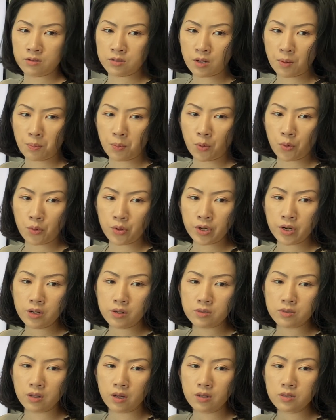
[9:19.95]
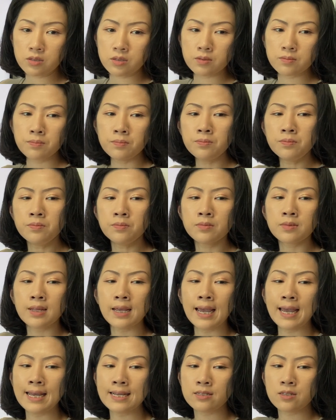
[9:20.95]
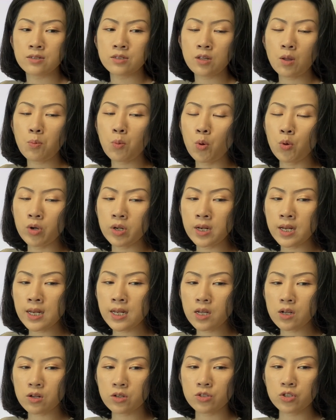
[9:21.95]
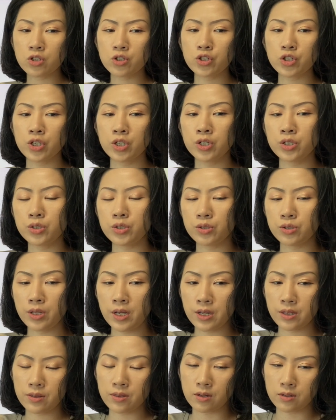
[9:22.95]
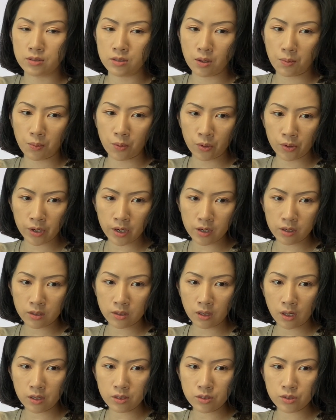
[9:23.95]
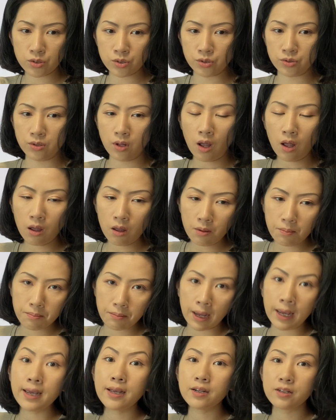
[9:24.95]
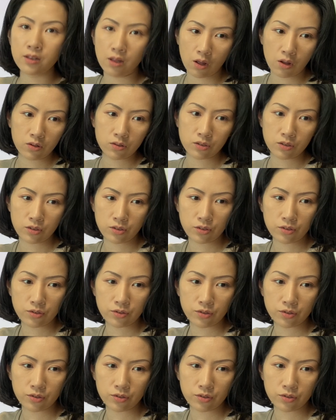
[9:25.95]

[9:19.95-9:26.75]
subordinate clause as a subordinating conjunction to link the subordinate clause to the main clause.